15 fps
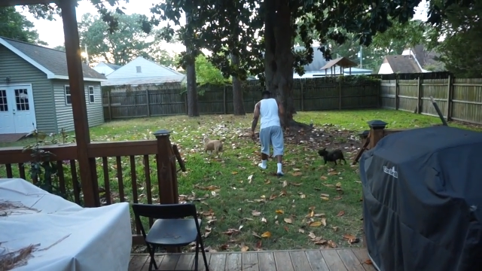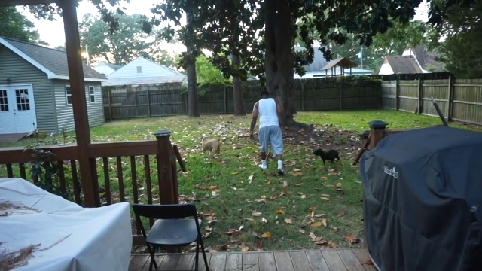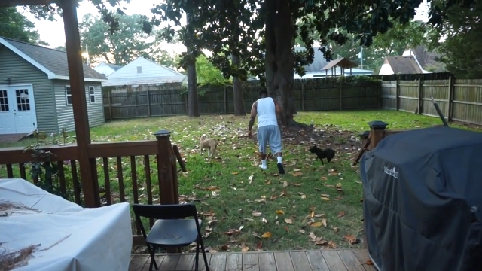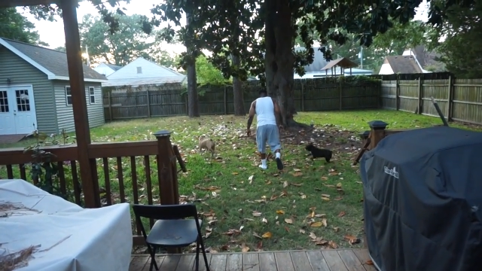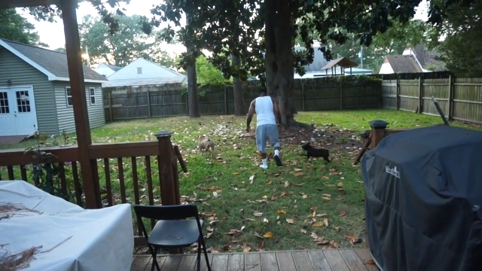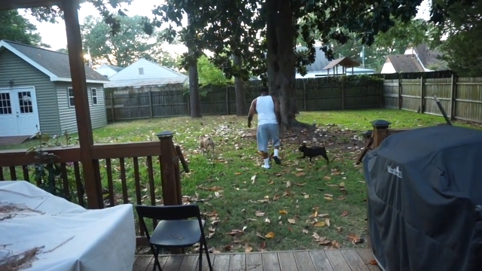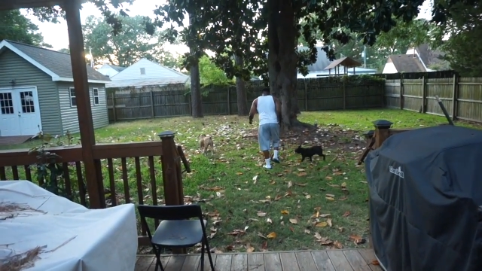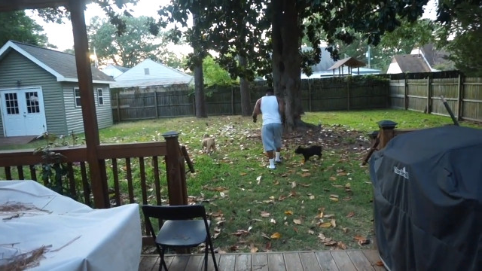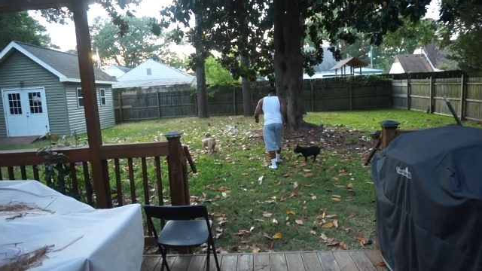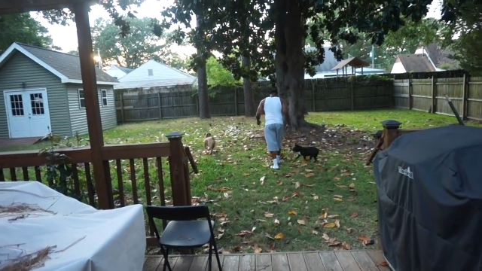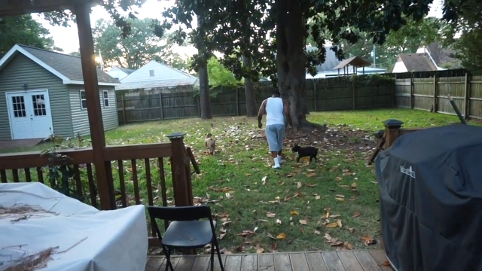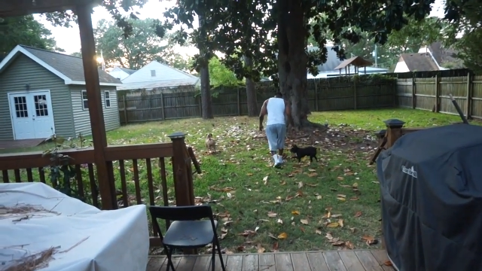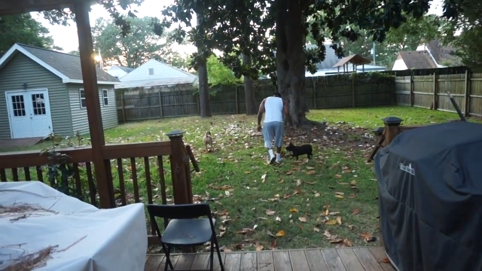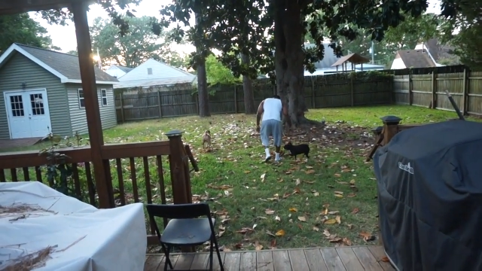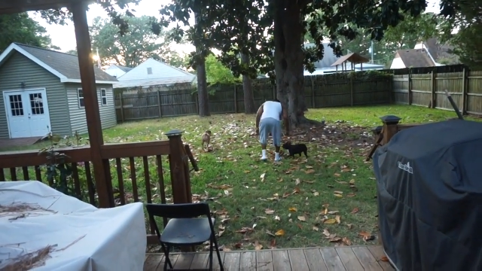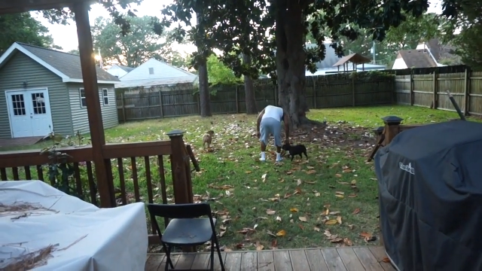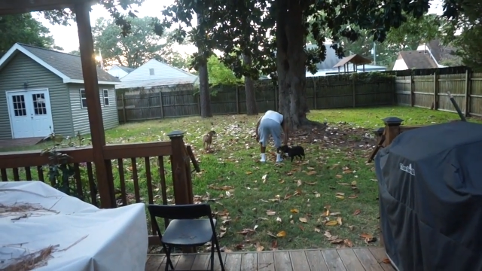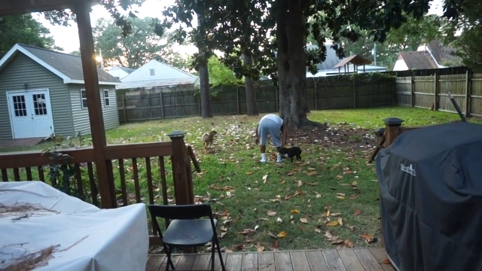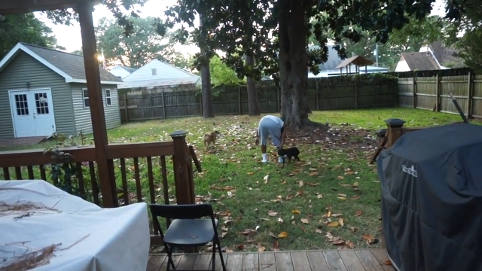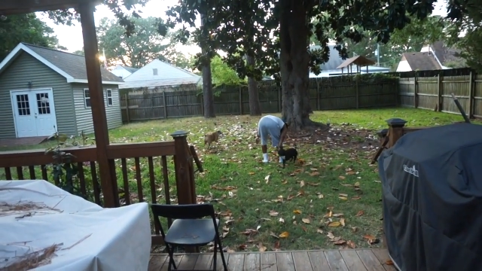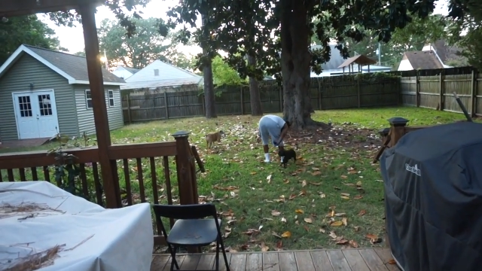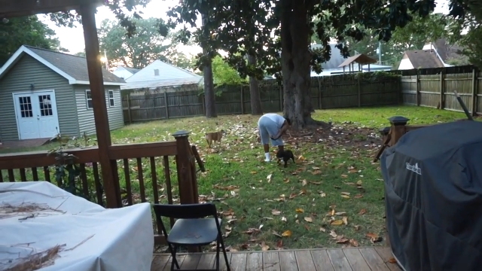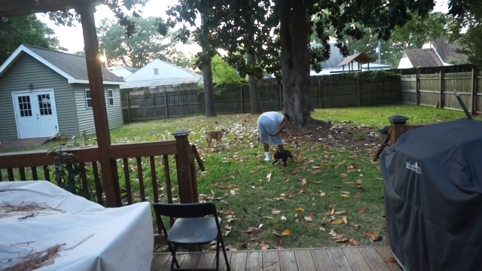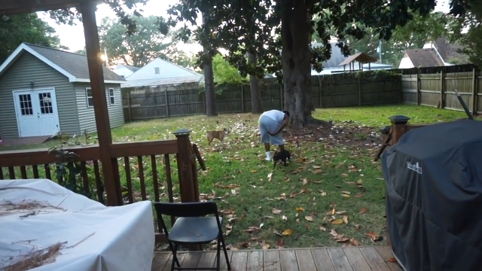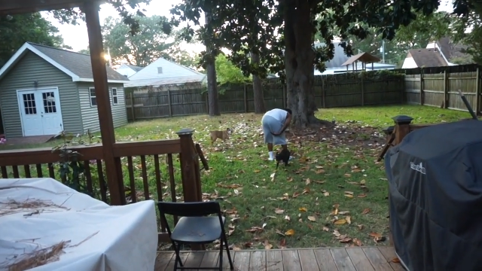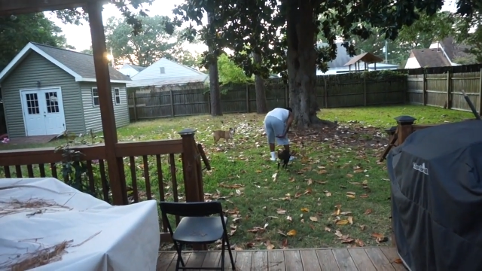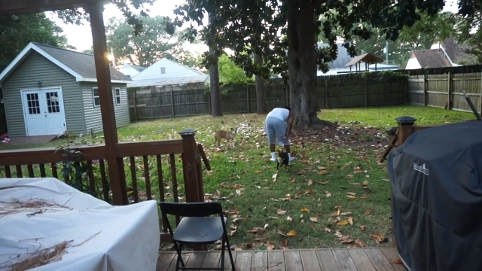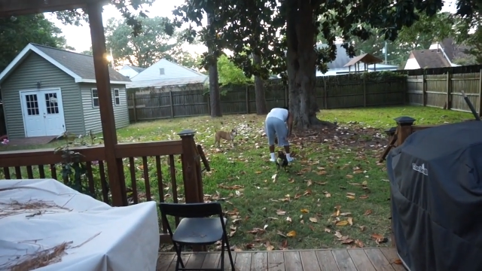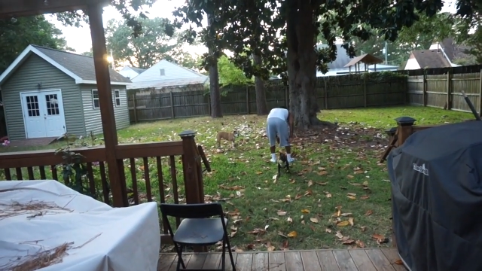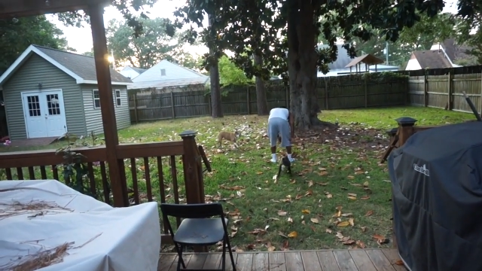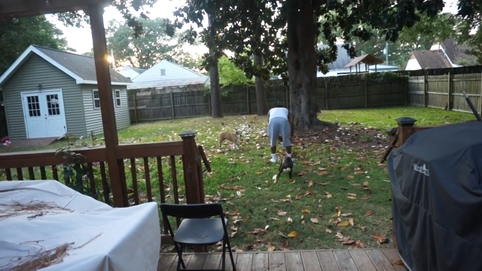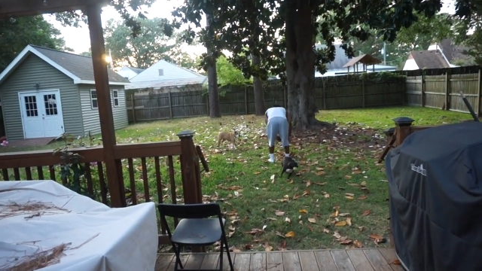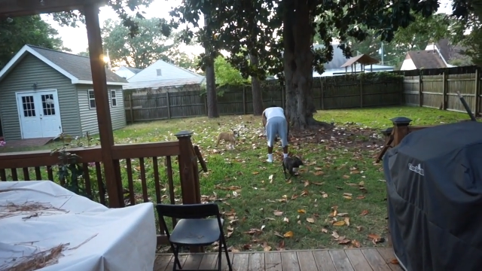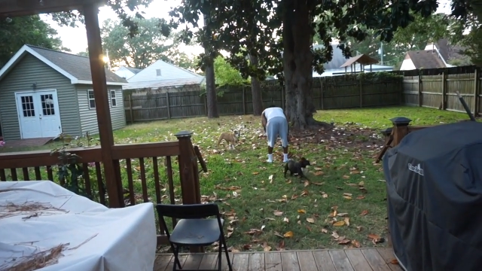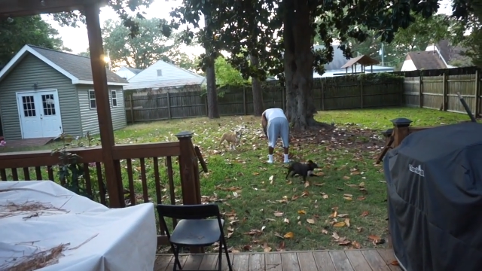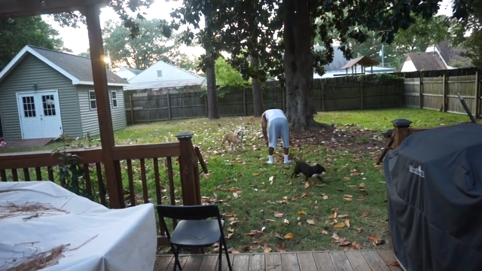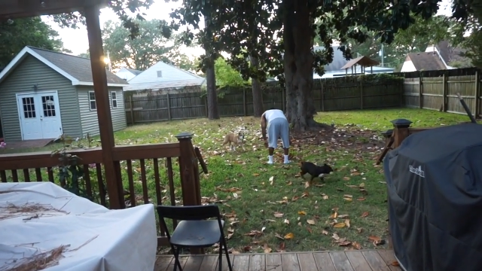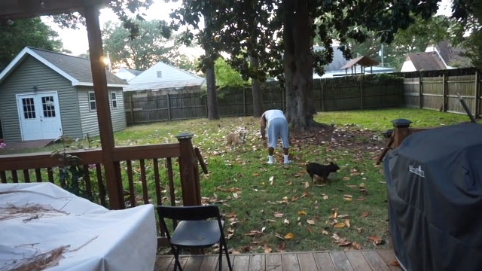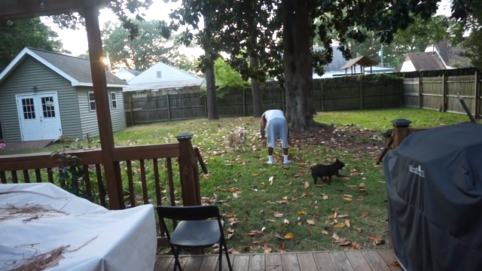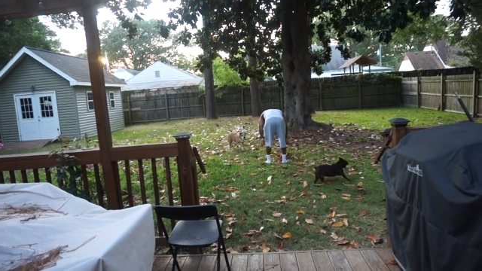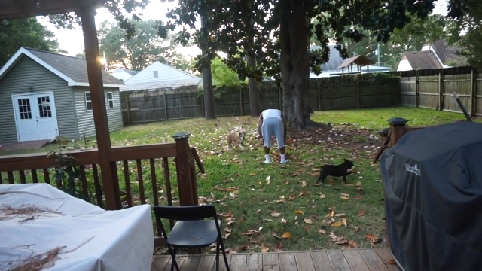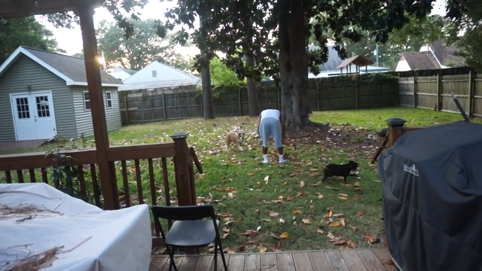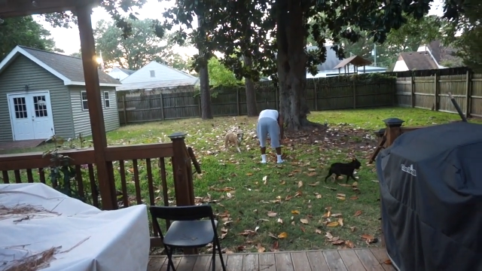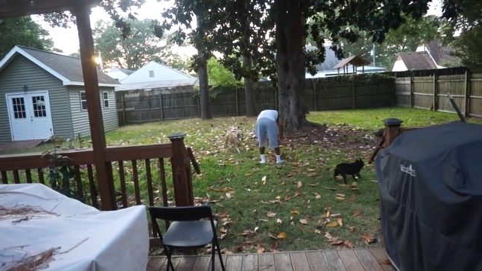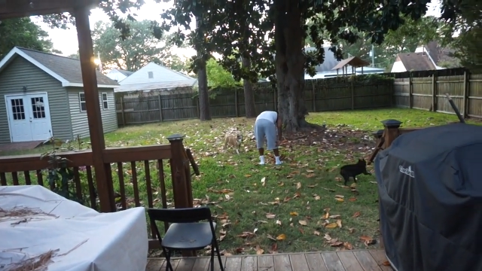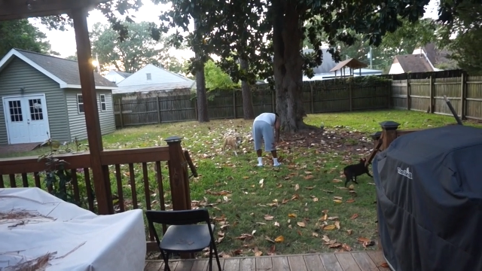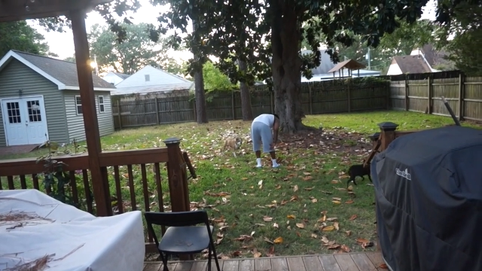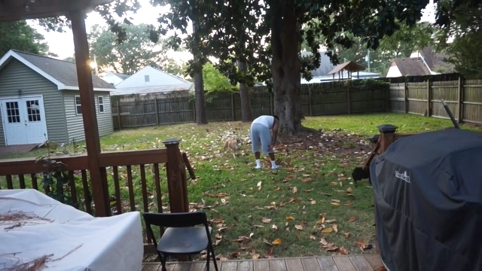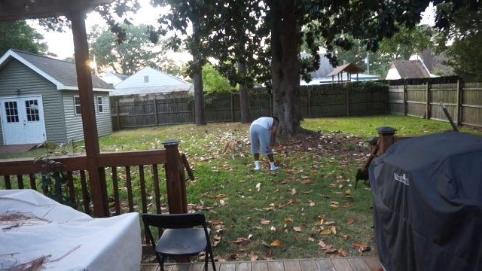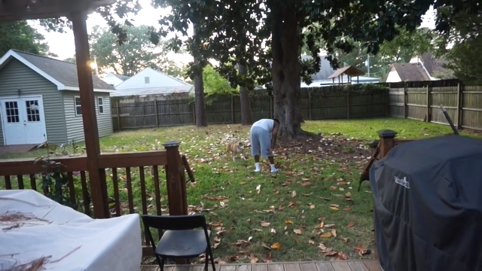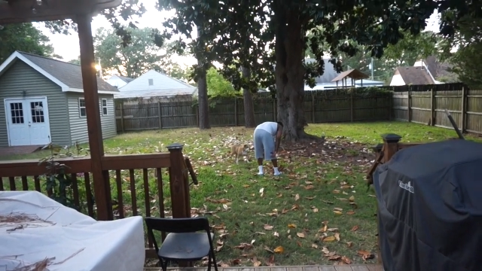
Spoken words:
Nobody's mouth can be seen.